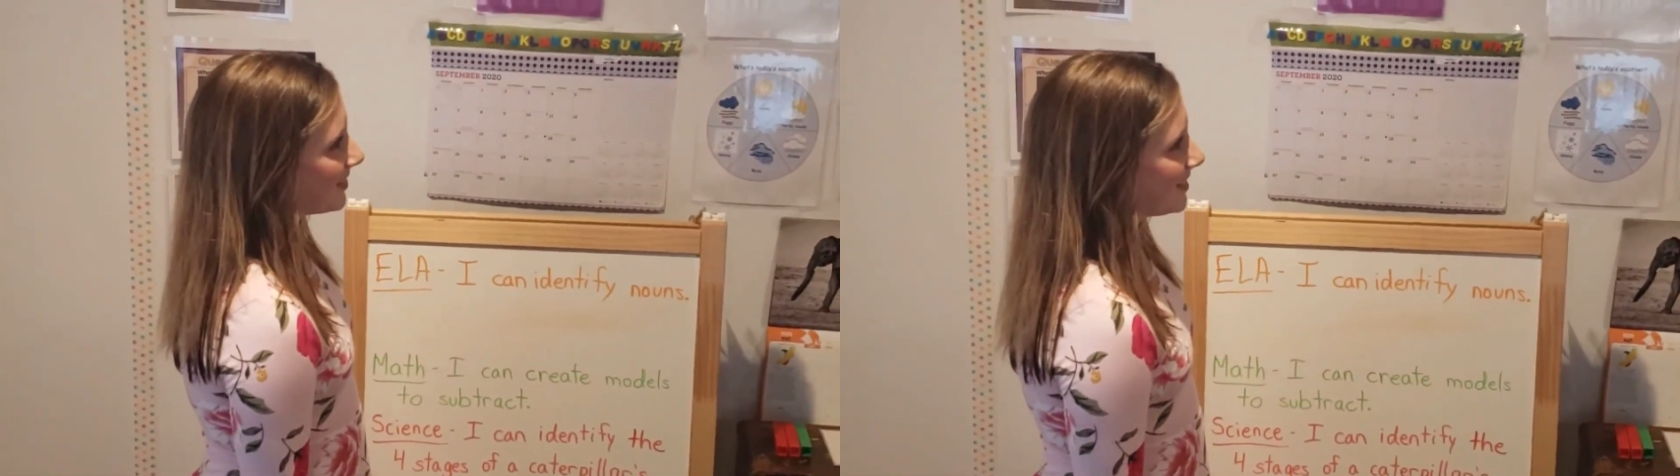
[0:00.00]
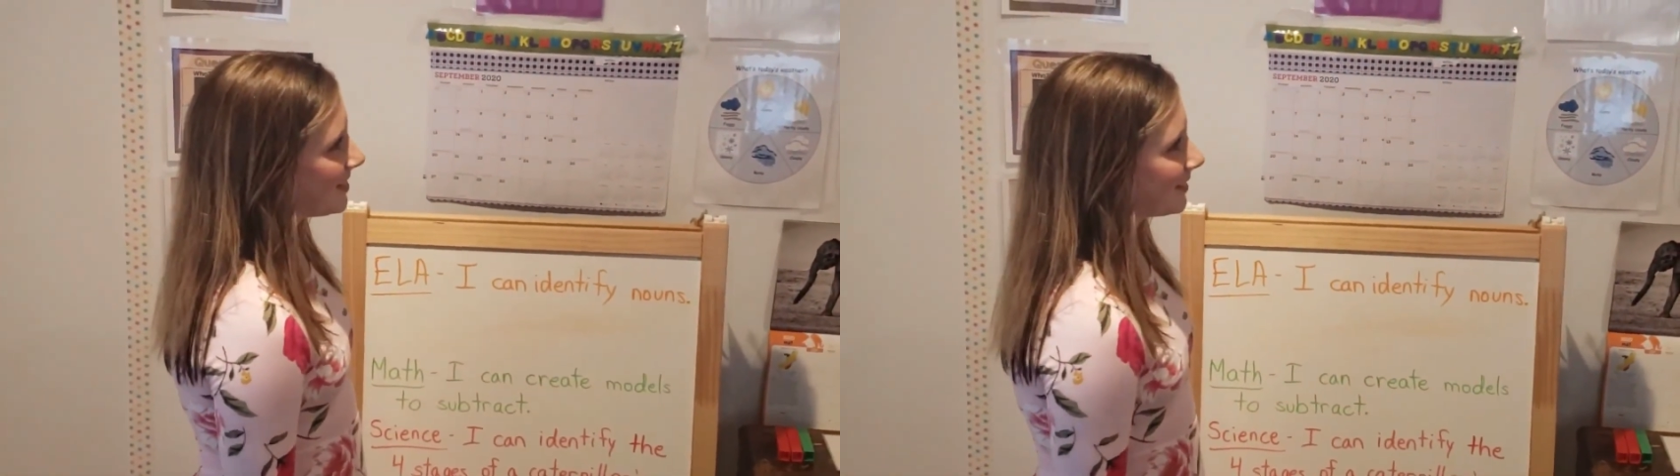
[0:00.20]

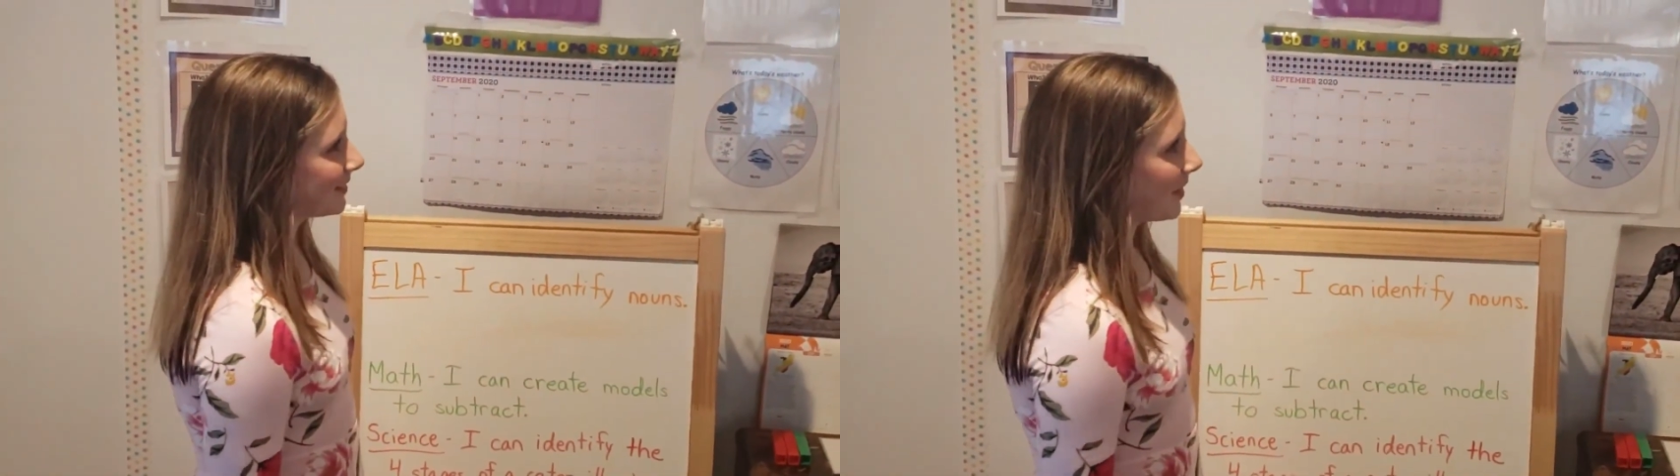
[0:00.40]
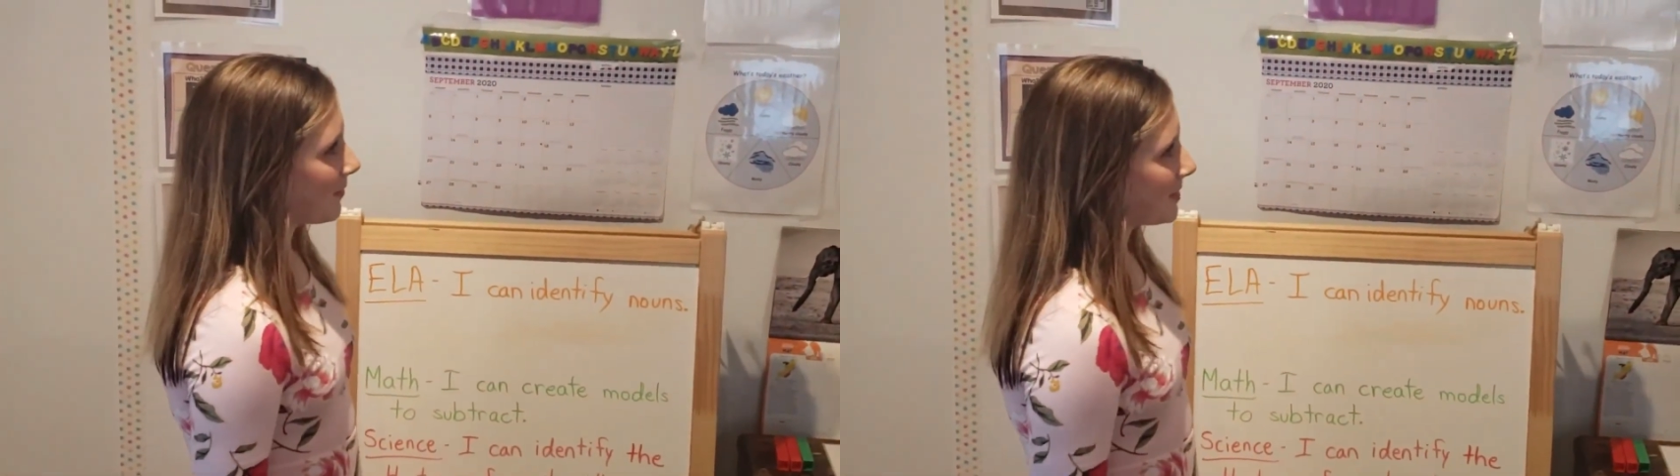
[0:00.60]

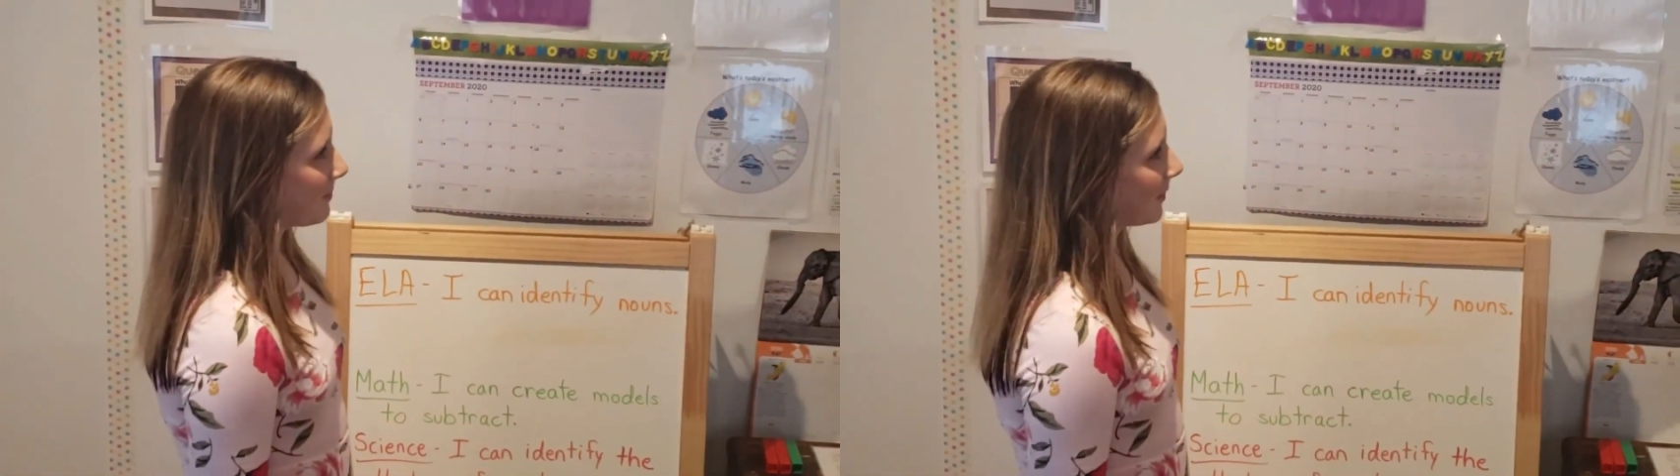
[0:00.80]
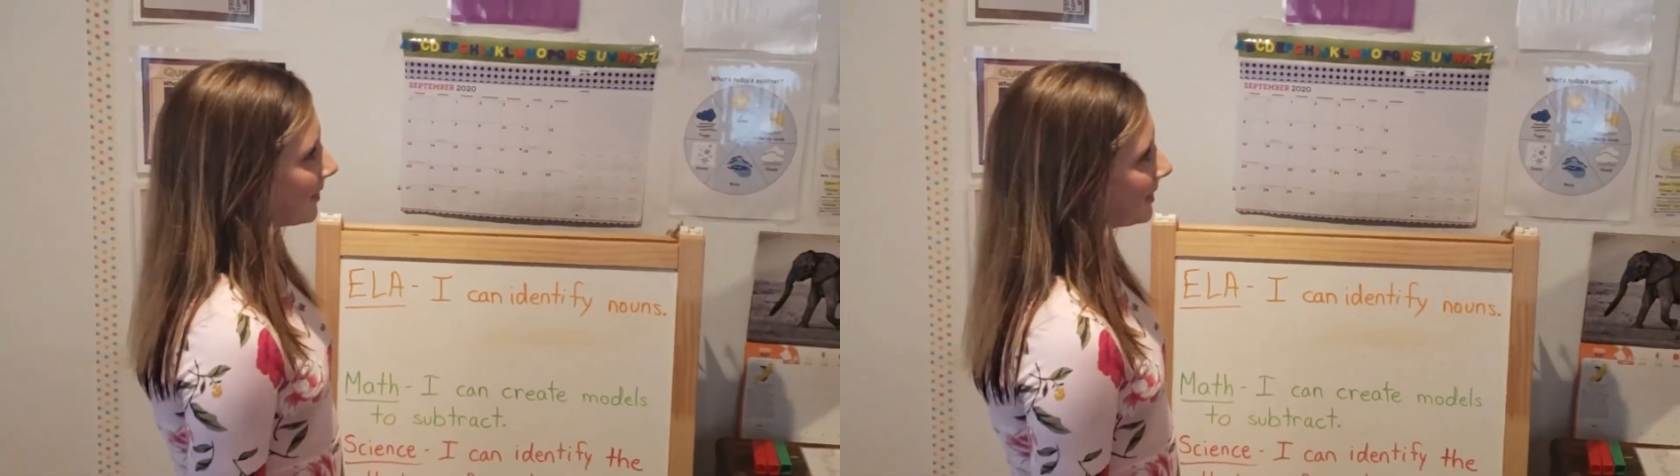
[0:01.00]
teachers have
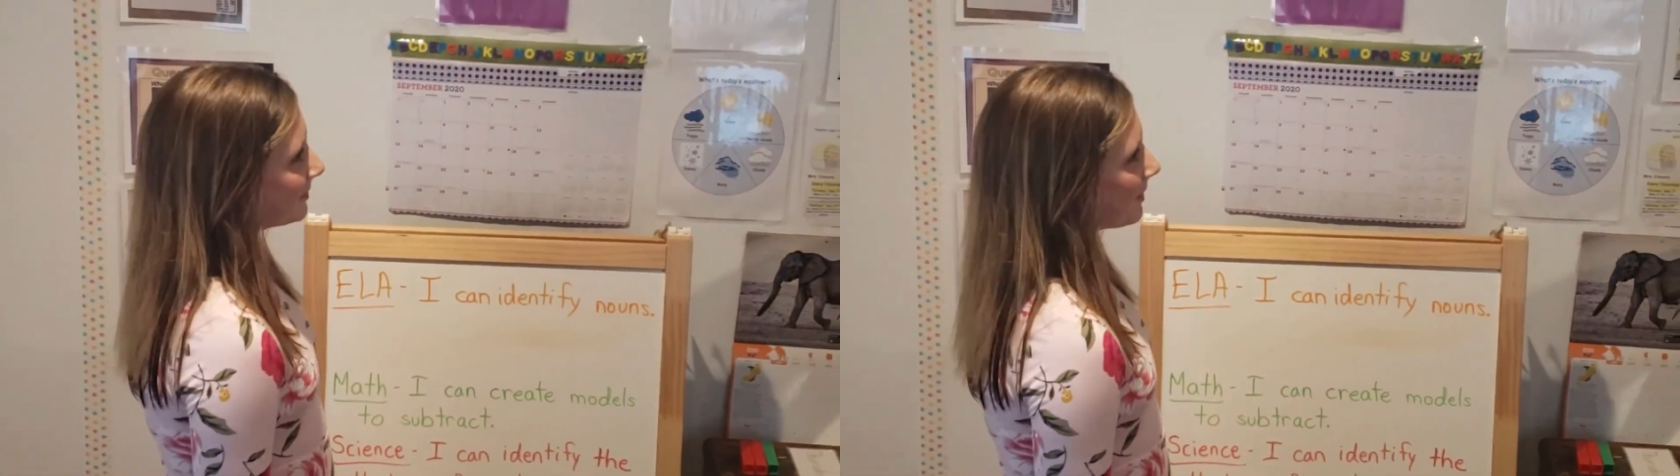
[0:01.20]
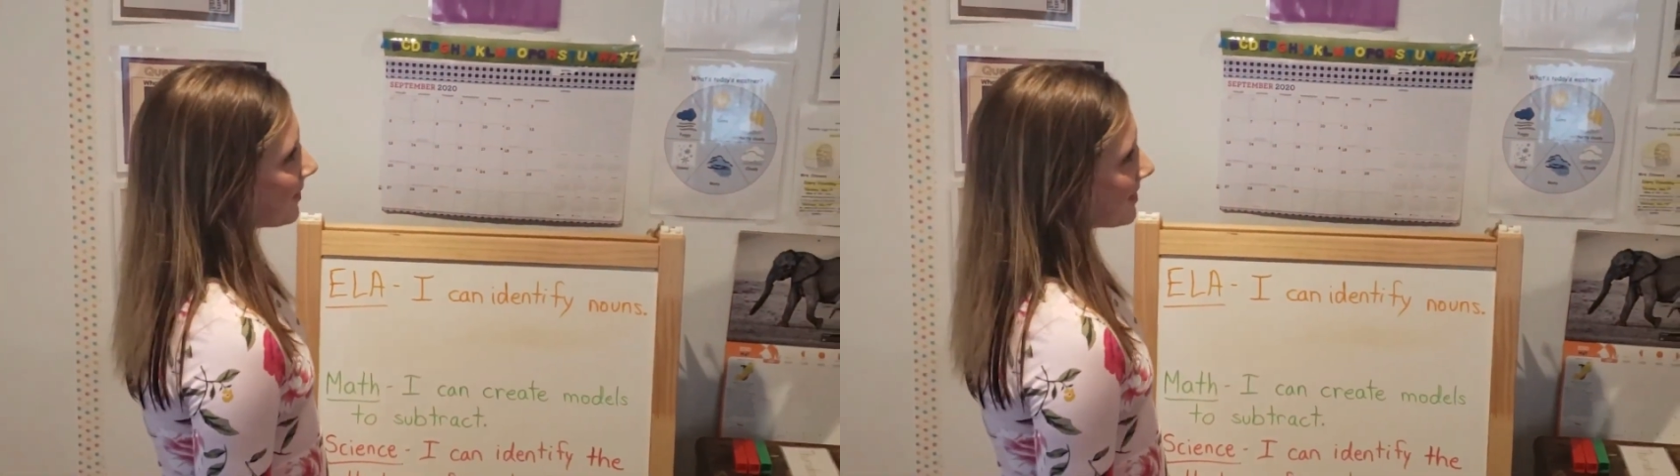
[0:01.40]
similar
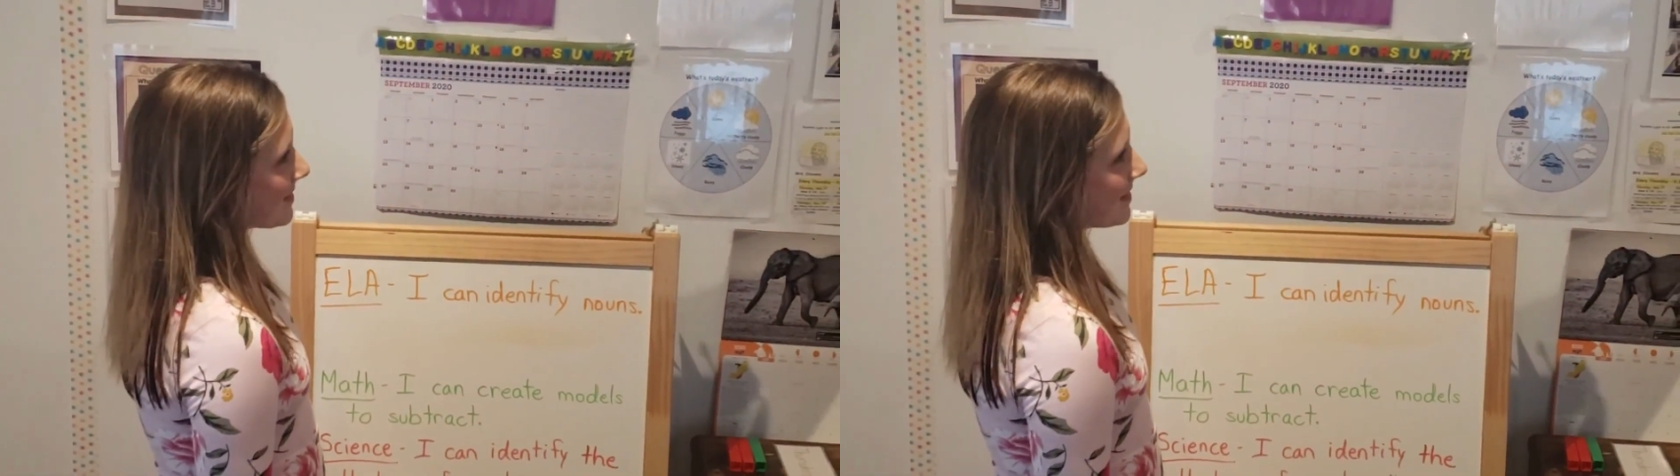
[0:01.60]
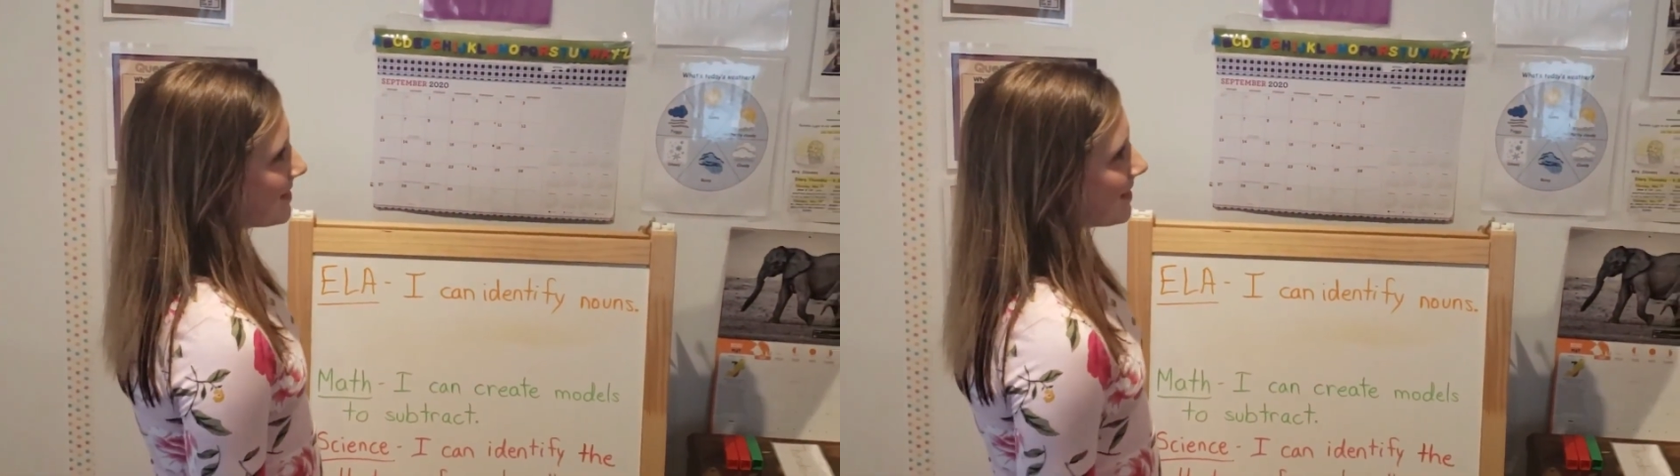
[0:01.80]

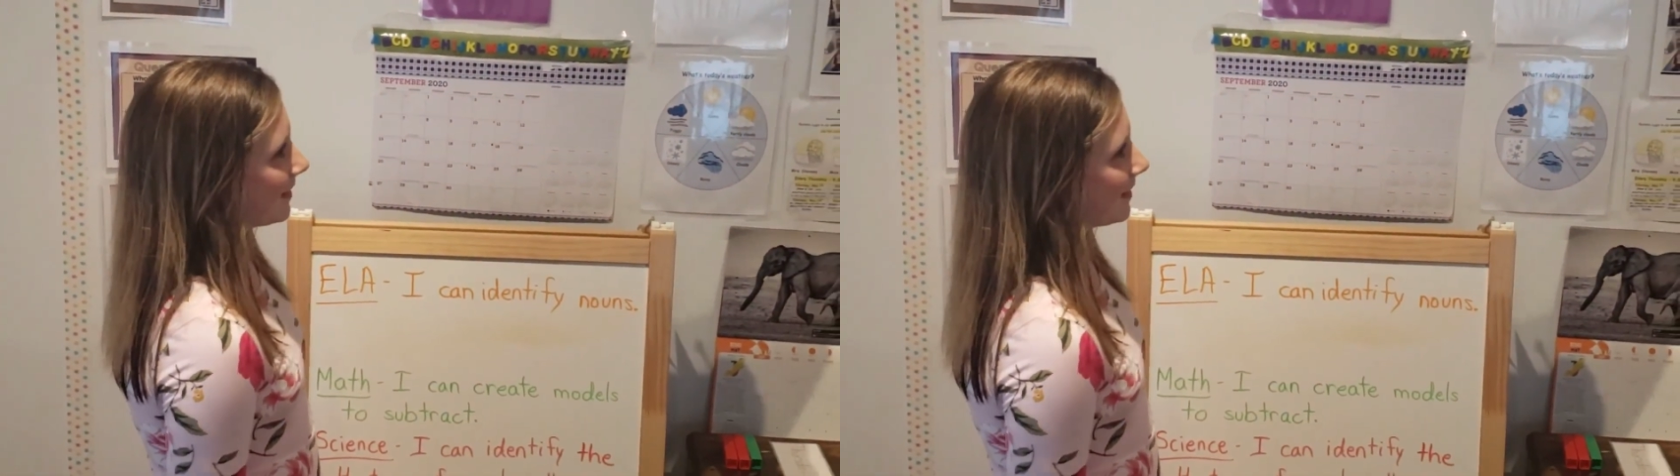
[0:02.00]
experiences